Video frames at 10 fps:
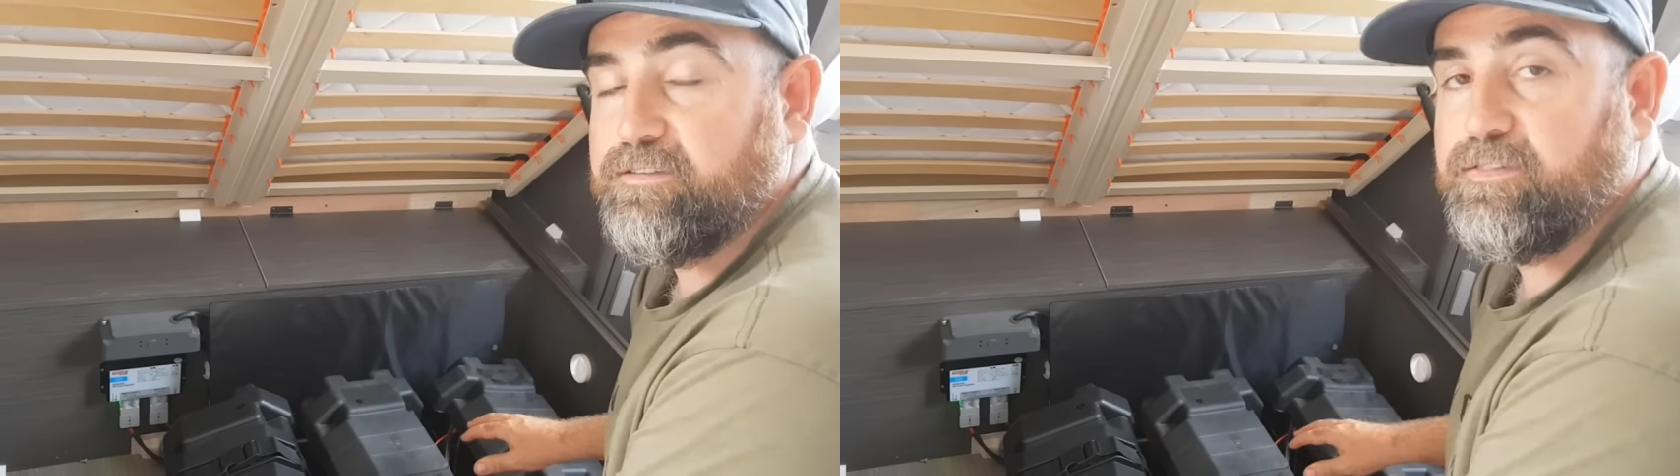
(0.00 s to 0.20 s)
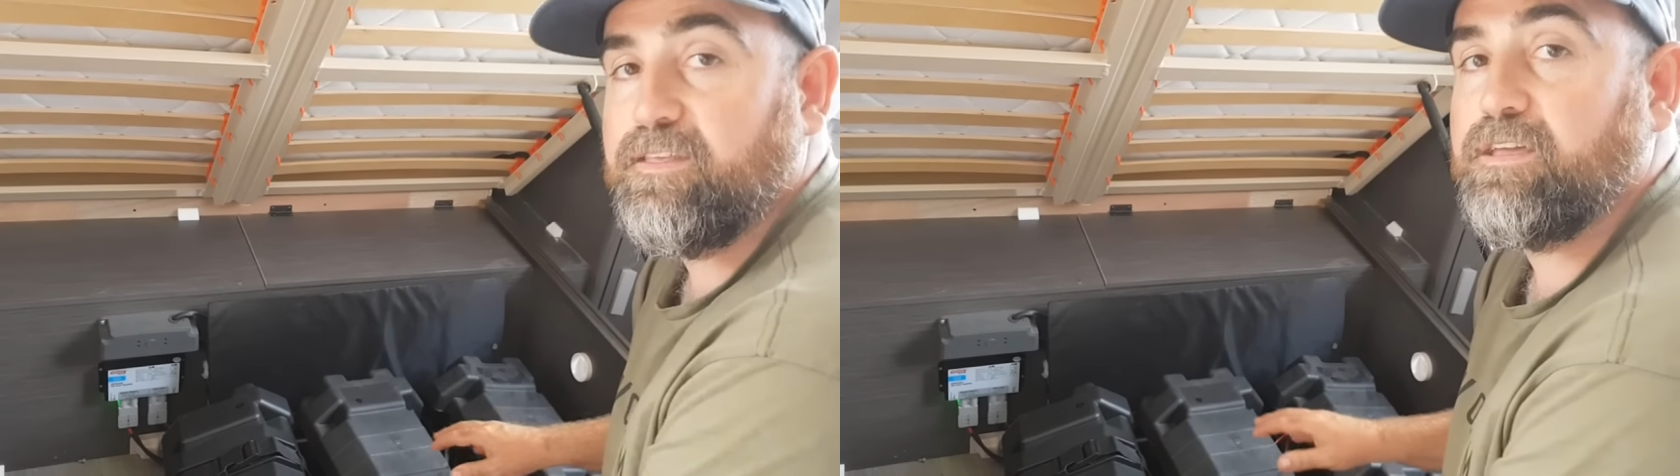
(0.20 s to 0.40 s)

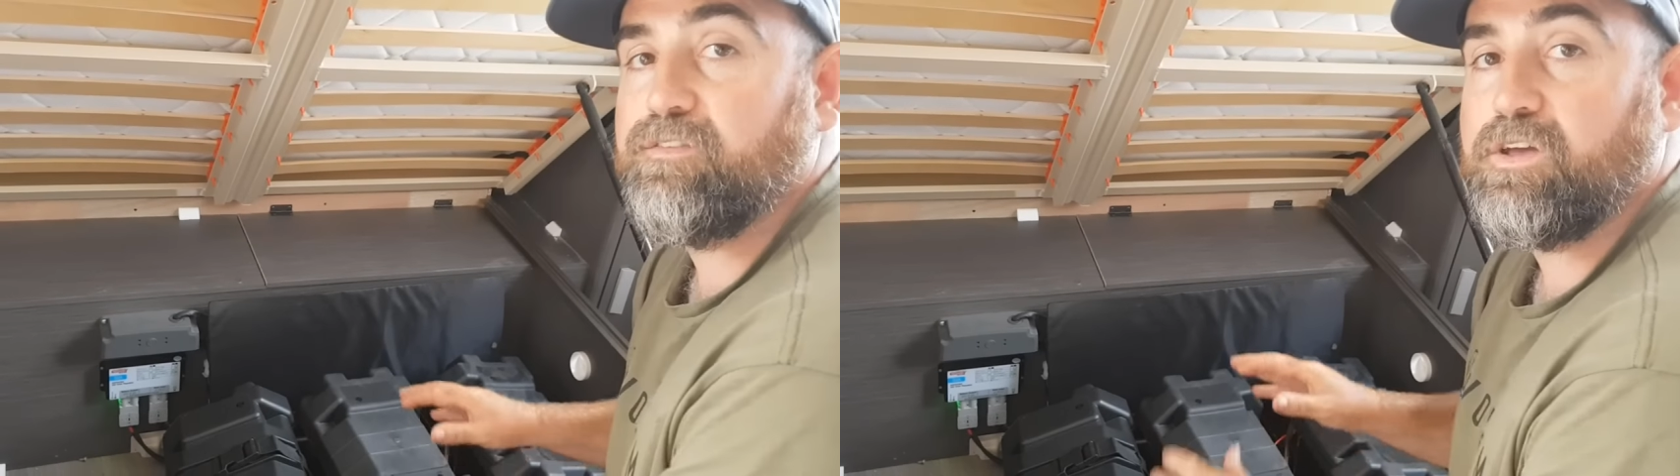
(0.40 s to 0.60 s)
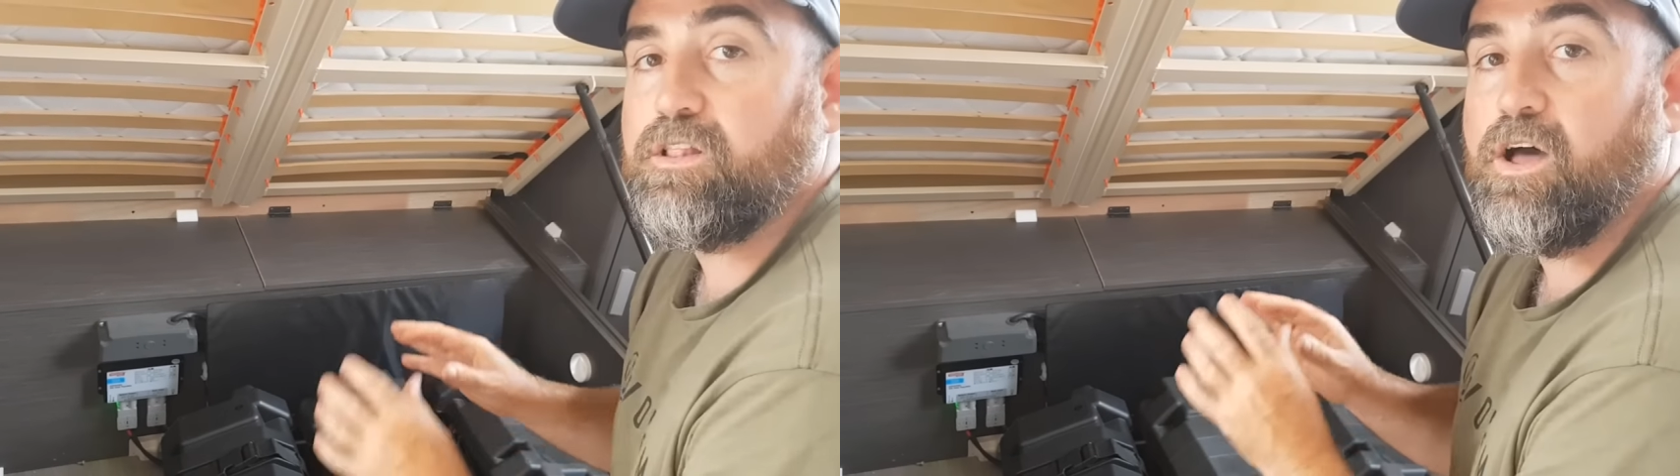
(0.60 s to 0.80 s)
Think of
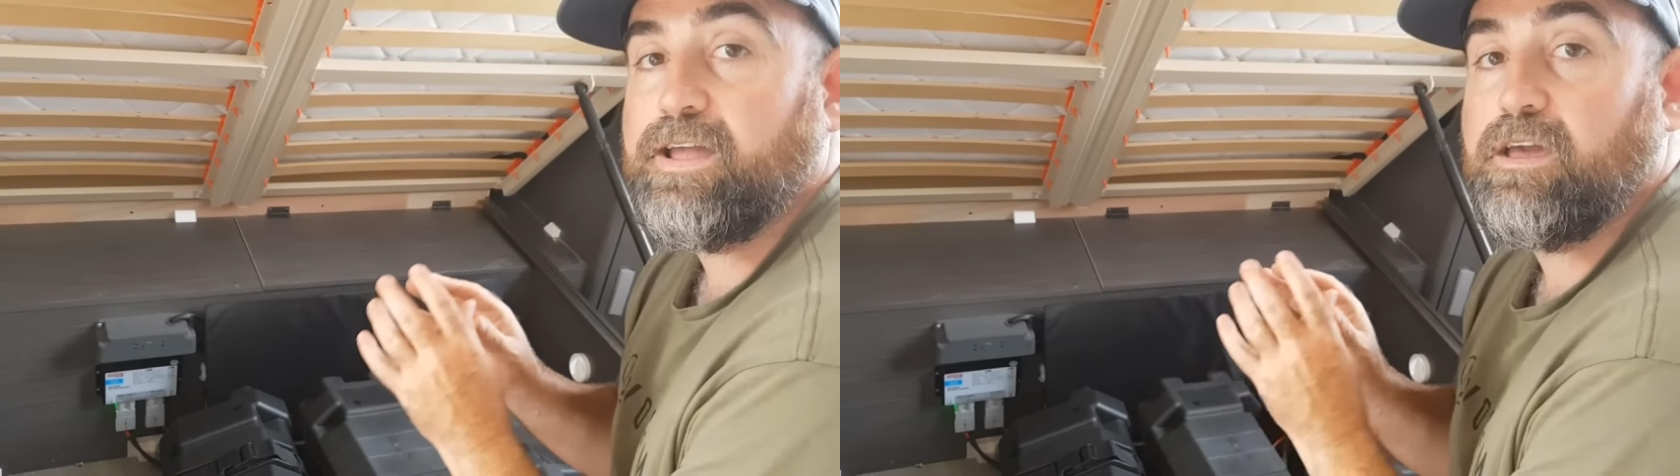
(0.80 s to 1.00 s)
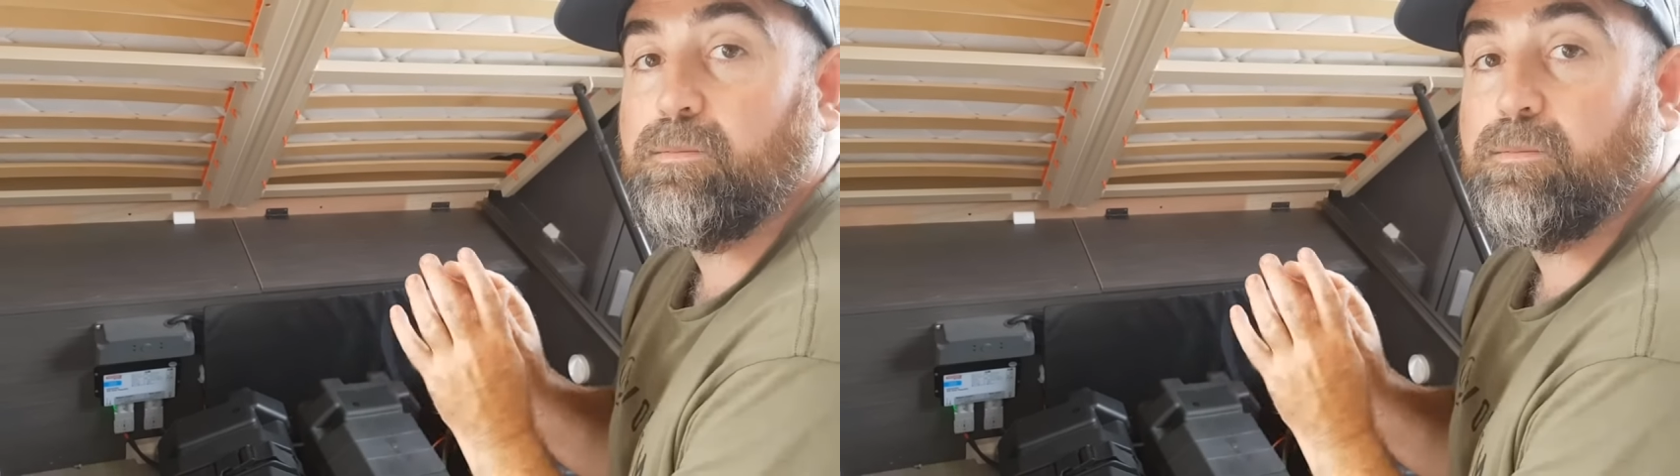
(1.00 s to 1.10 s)
it like a